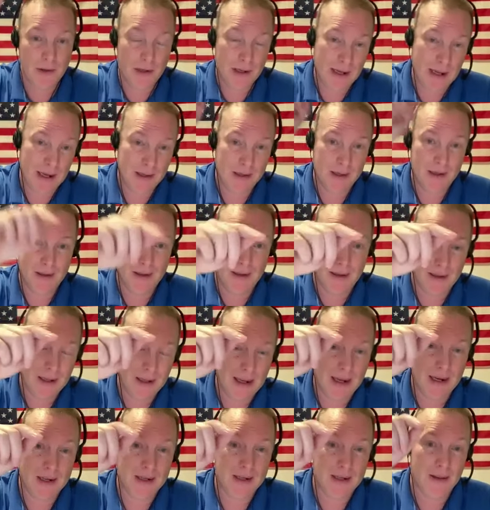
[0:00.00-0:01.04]
to get to the
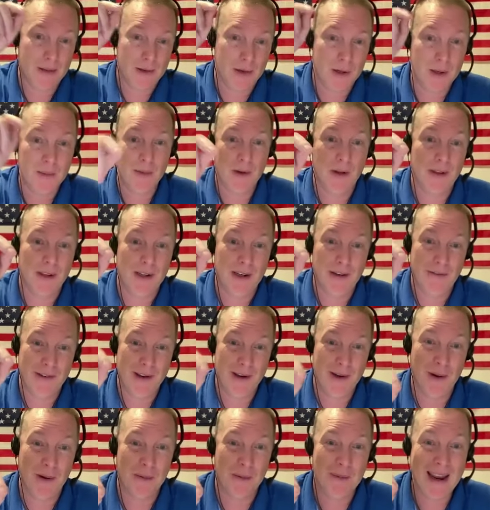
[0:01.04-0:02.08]
next thermal. And if you
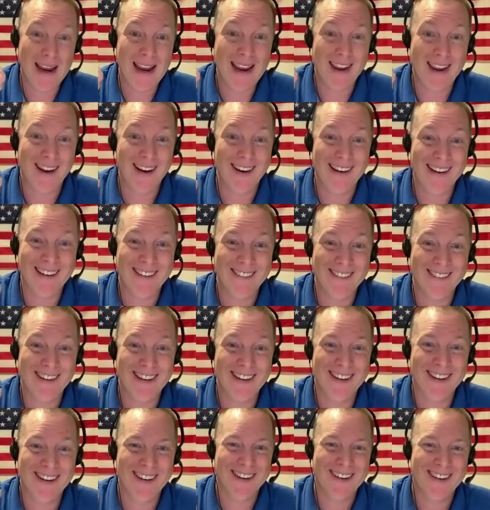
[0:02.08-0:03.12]
don't make it,
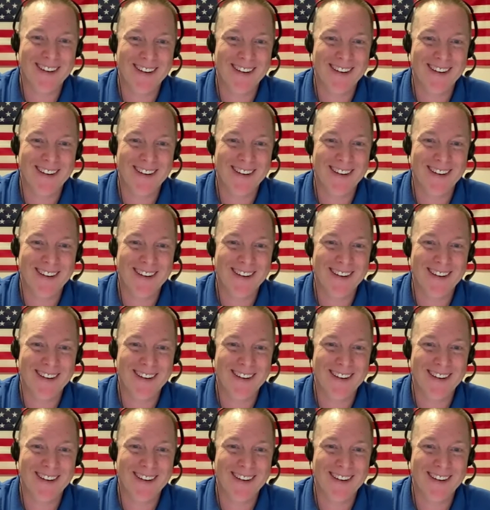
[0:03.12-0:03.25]
well, you're